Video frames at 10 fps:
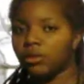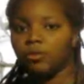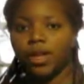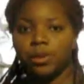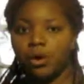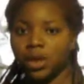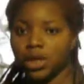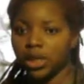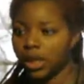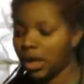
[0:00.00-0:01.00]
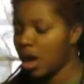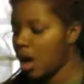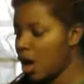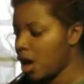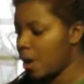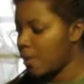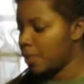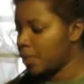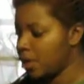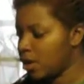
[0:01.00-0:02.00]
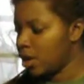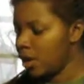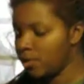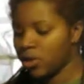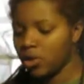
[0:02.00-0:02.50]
fresh parsley. If you're